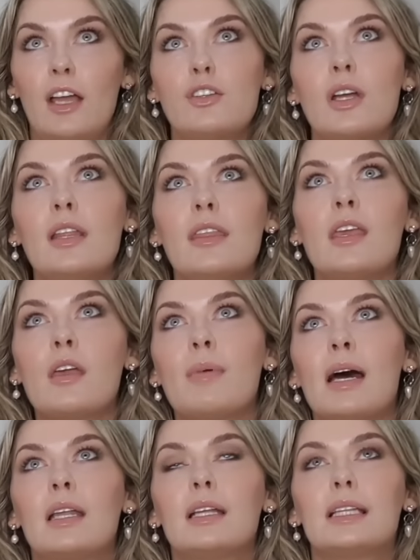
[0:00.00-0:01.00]
try to think
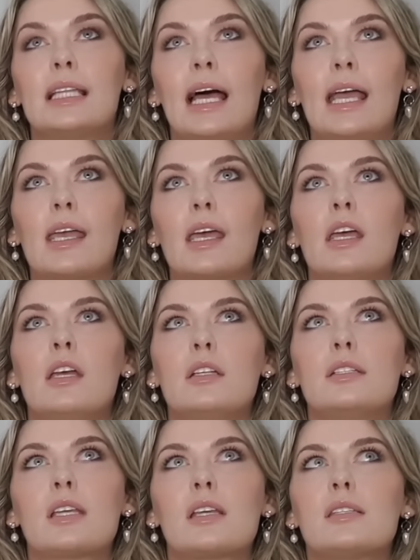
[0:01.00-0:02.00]
about it like,
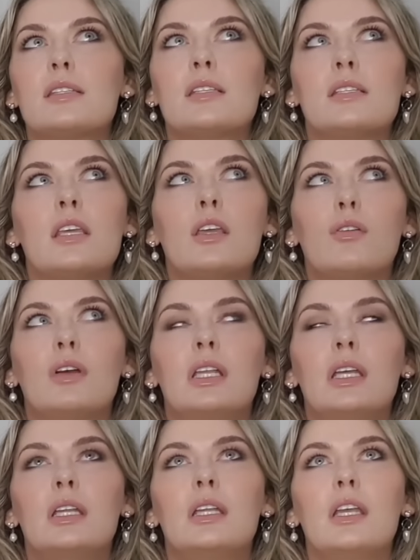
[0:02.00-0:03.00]
does this
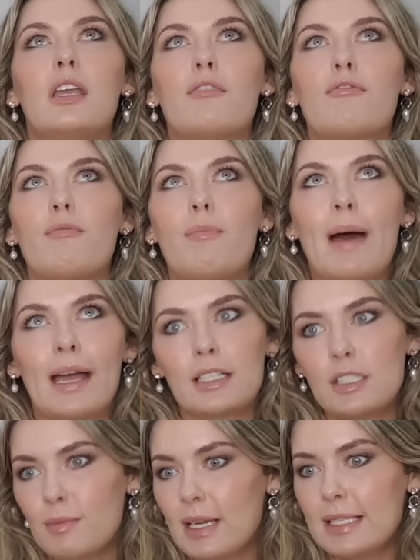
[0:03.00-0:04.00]
ingredient give back
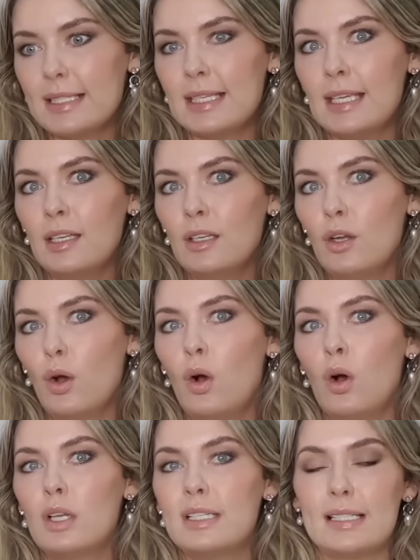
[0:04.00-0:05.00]
to my skin
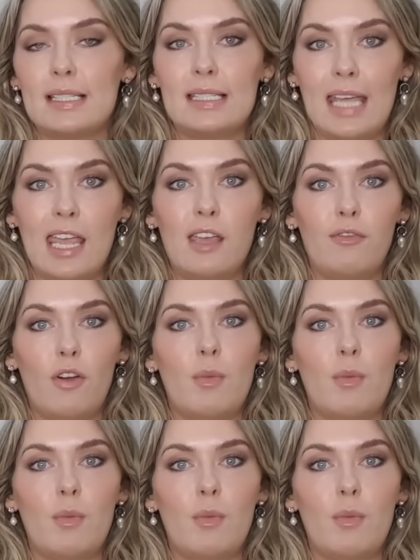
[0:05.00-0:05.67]
or does it take from